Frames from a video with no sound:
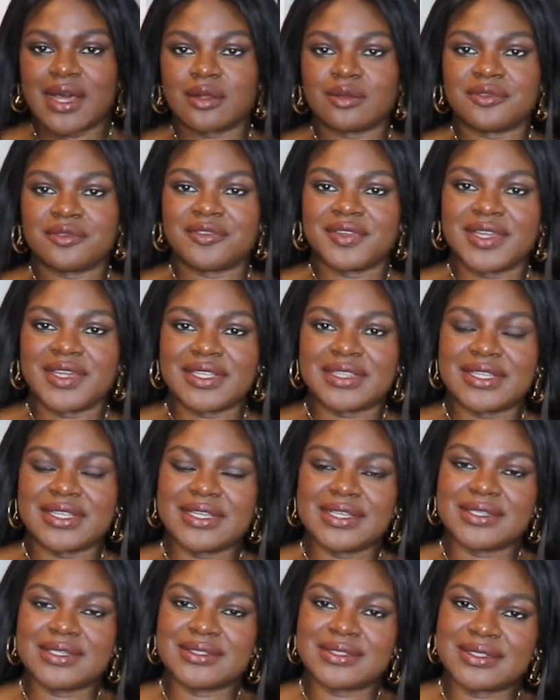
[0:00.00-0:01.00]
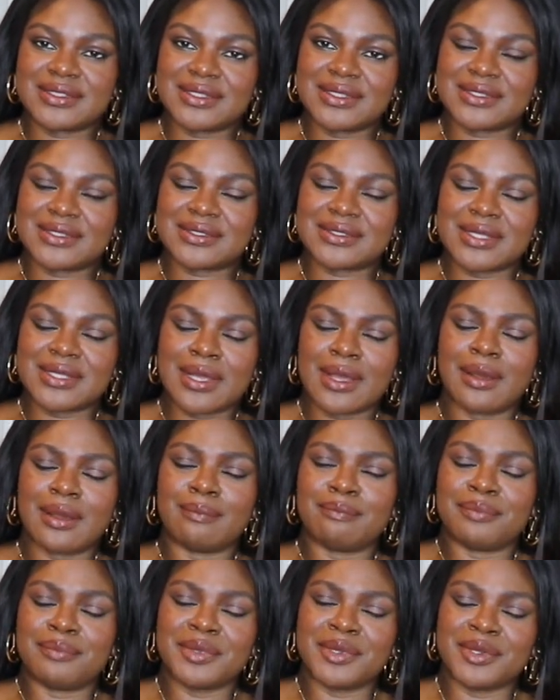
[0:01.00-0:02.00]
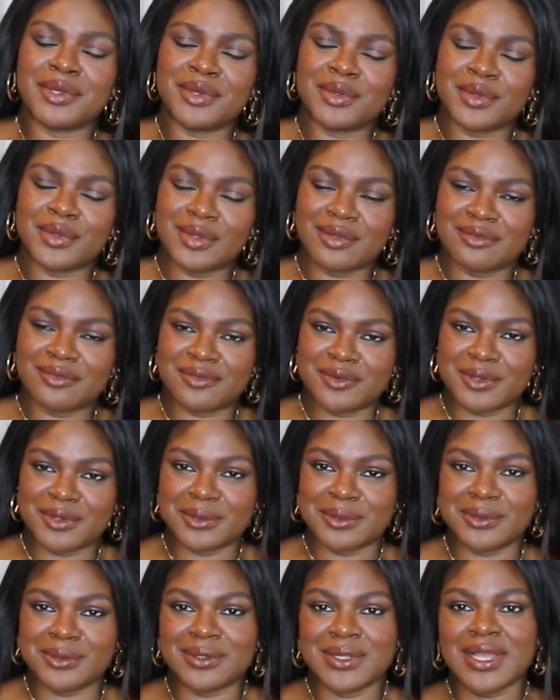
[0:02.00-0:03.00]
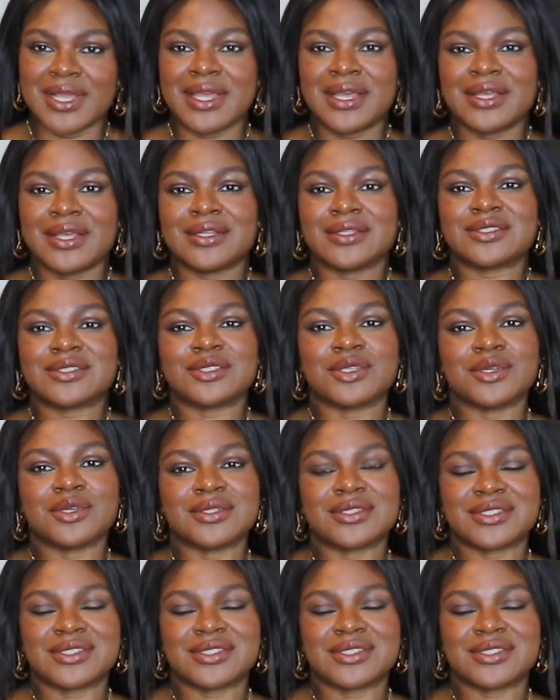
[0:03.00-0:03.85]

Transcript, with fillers: outfit is this beautiful, so